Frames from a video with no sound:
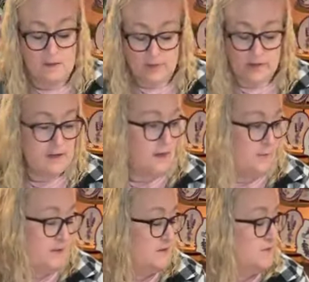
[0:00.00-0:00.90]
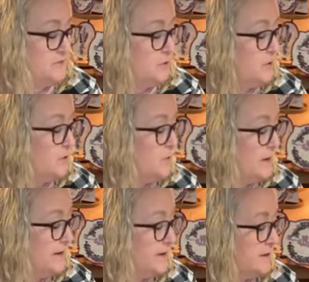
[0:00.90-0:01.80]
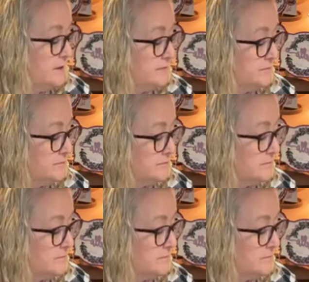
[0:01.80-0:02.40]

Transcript: Now we're going to take a piece of floral wire.